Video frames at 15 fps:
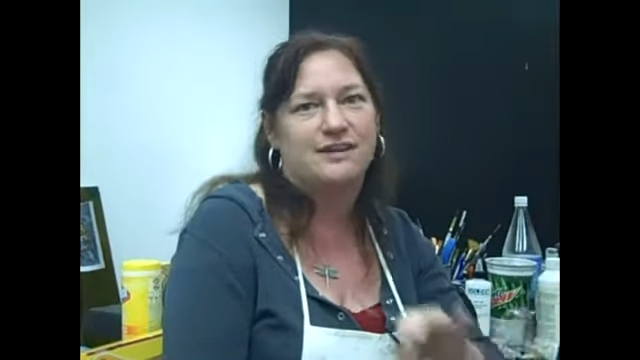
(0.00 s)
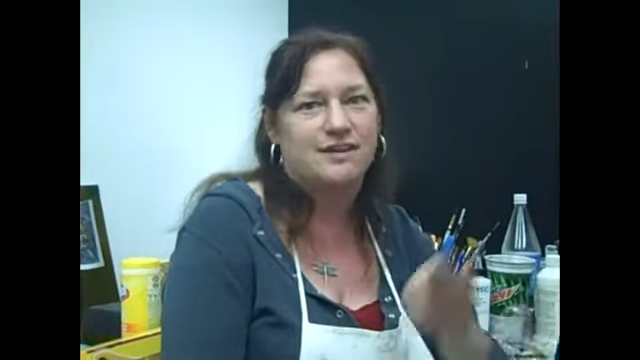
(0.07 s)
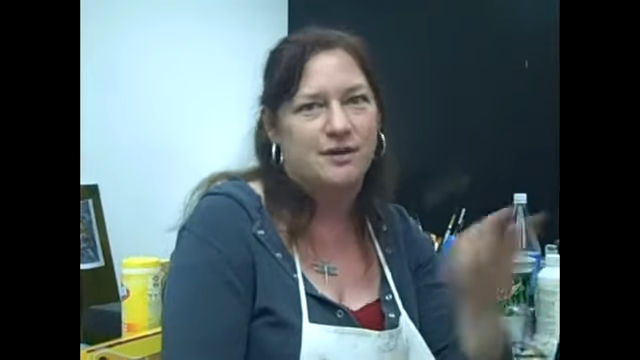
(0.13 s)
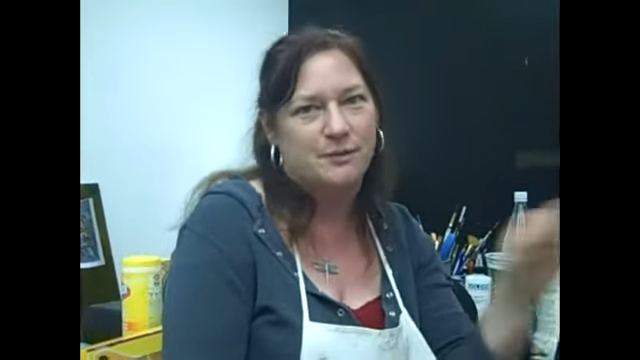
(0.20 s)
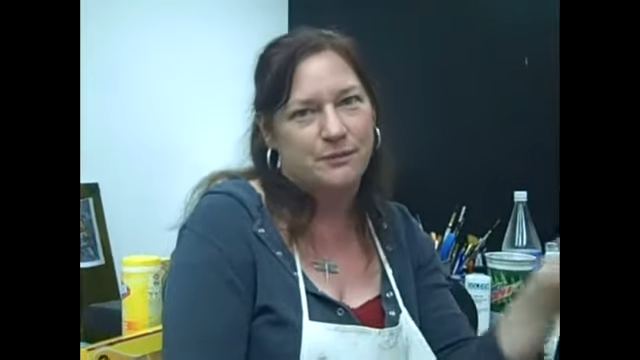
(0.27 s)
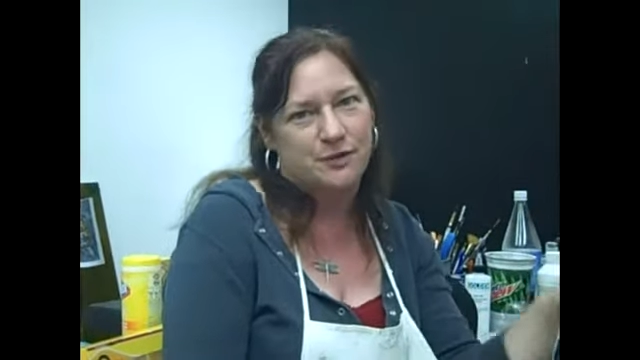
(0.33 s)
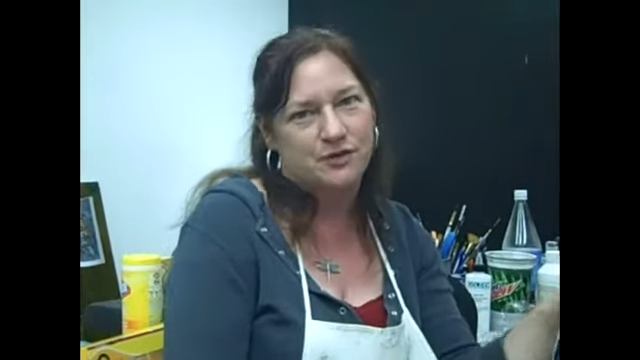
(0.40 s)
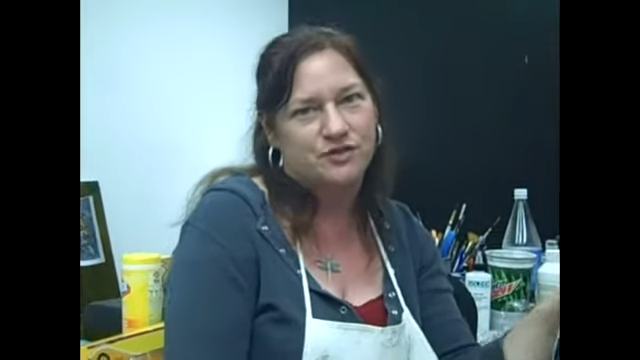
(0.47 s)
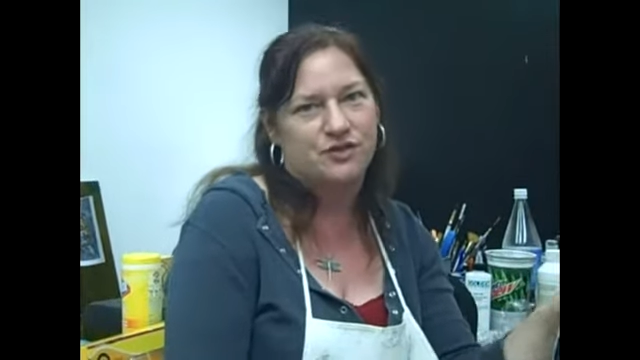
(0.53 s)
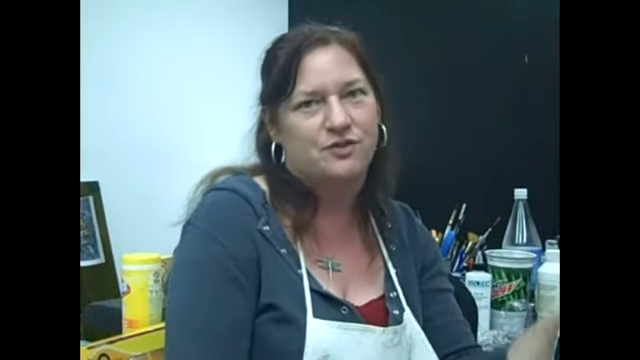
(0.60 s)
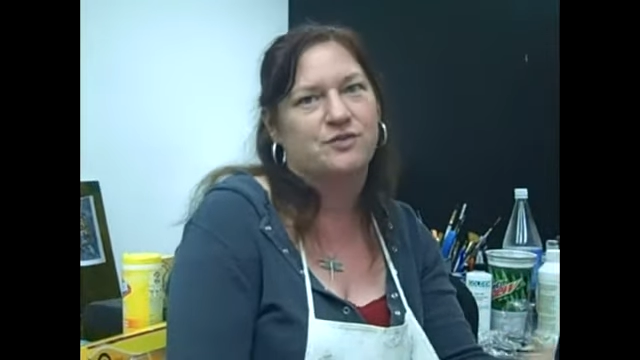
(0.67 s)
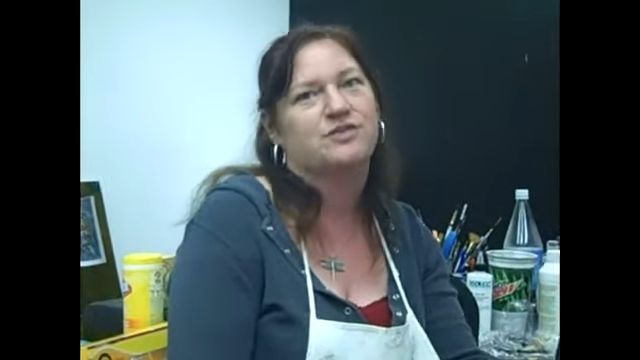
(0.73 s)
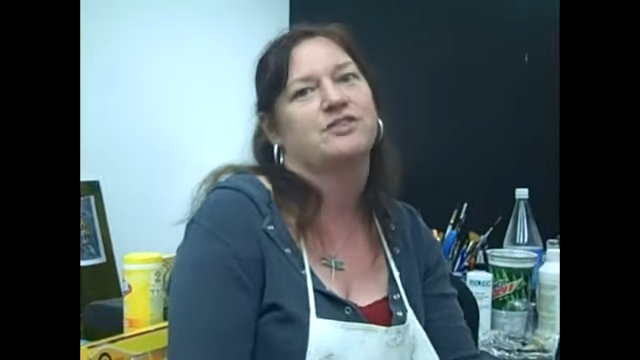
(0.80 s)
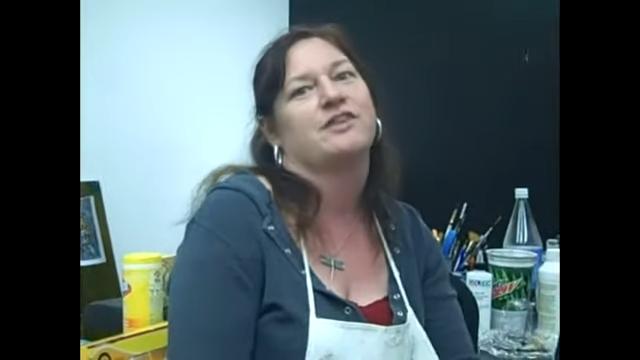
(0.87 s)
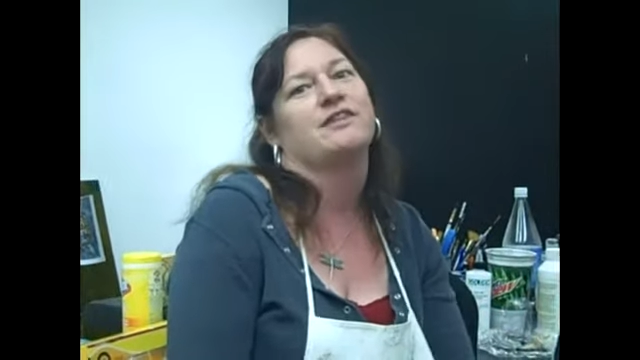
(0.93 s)
like tell more
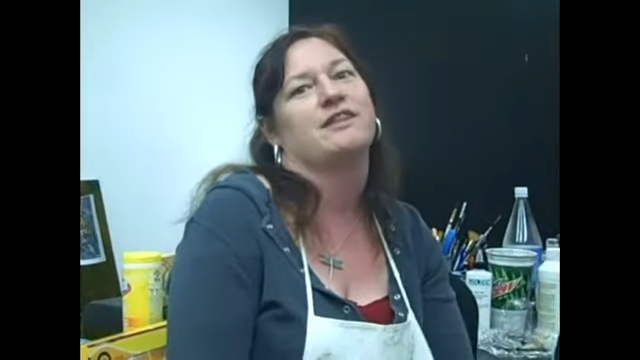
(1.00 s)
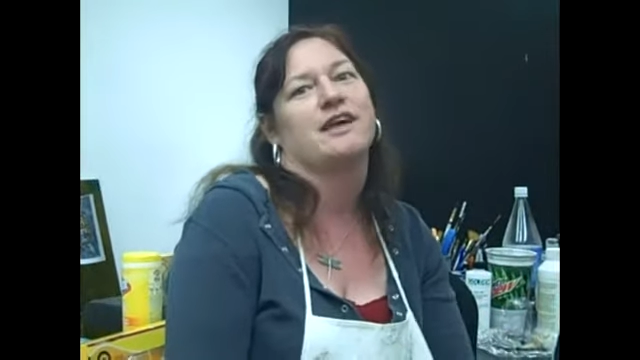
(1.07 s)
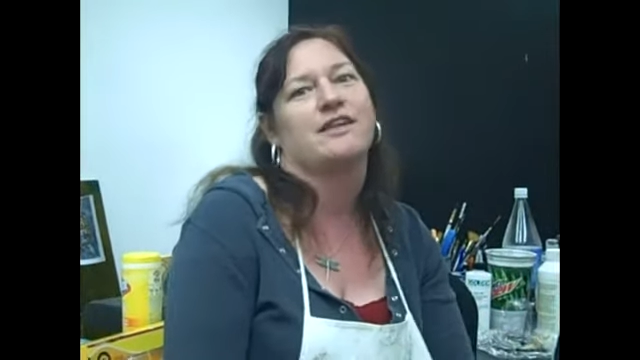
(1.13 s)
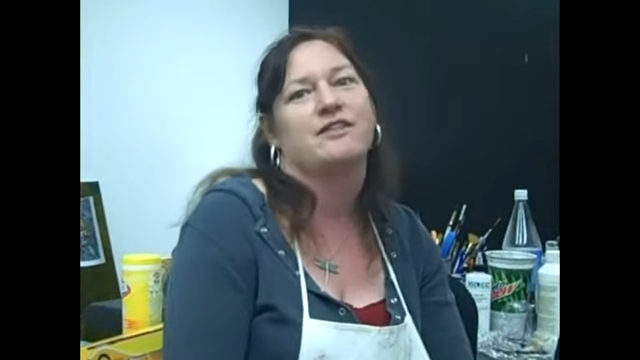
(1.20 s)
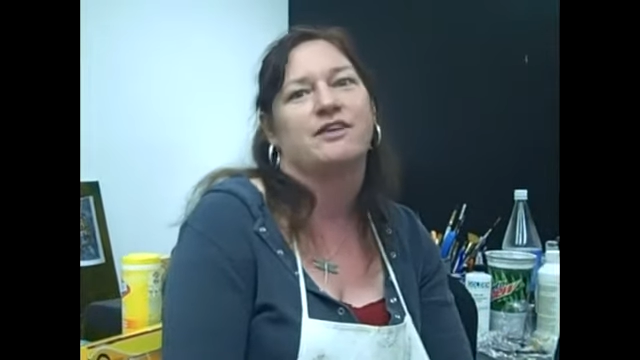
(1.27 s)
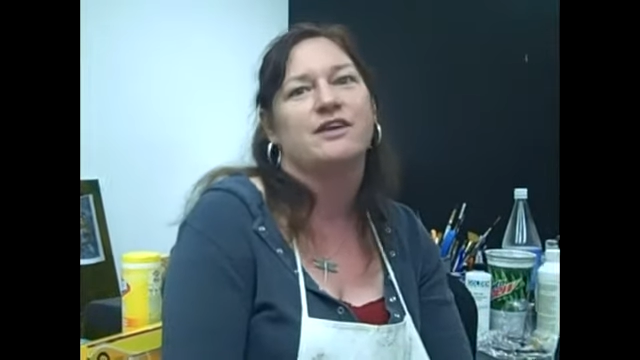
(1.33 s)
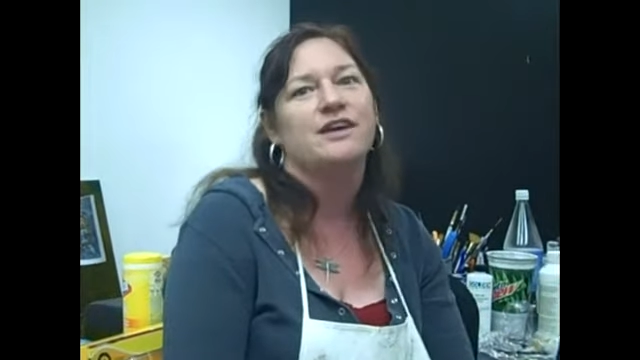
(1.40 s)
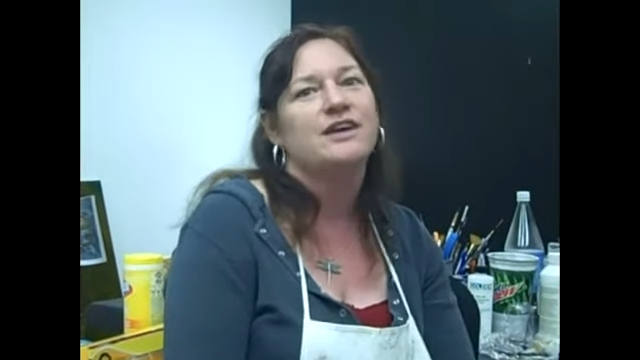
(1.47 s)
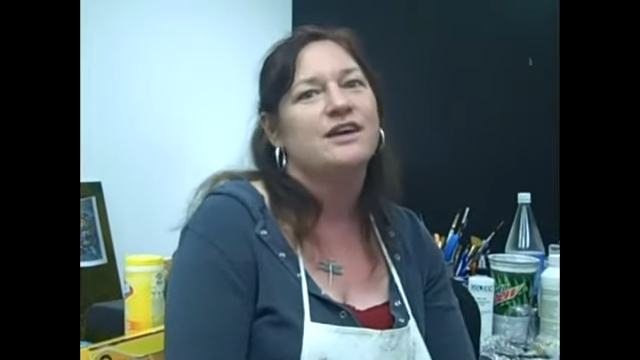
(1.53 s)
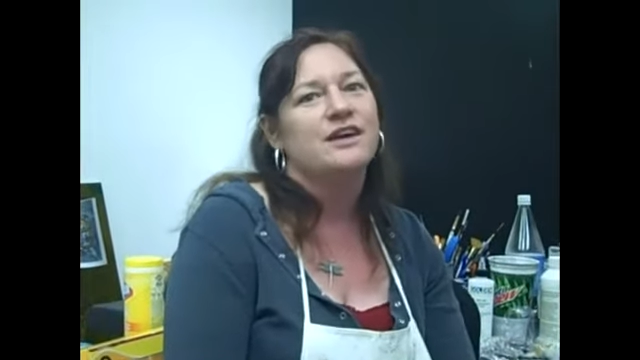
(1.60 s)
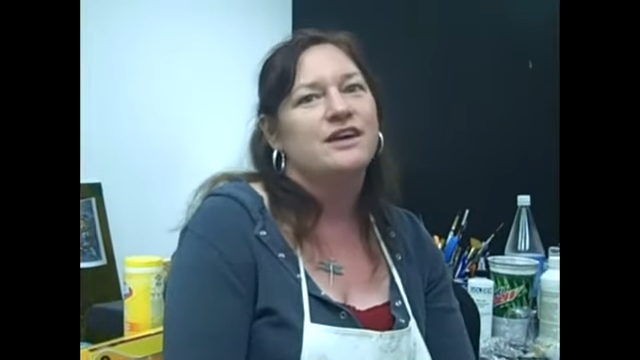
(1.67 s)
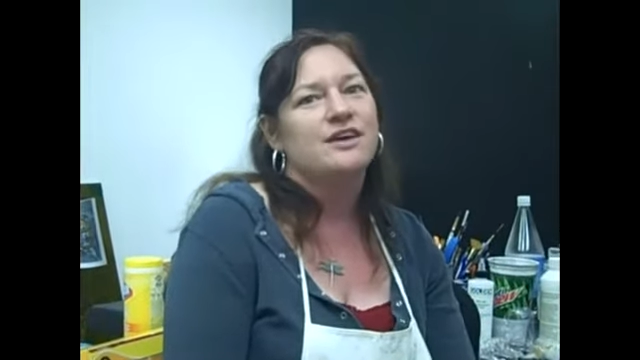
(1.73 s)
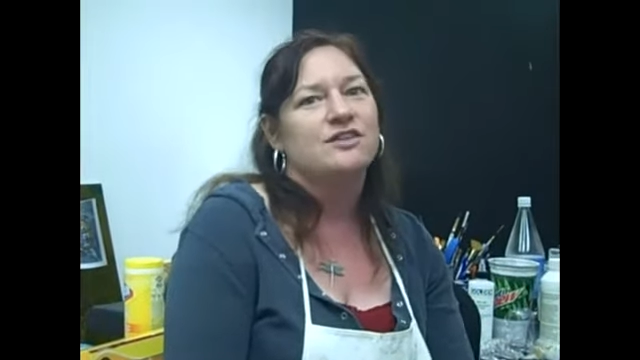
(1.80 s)
jokes than the other.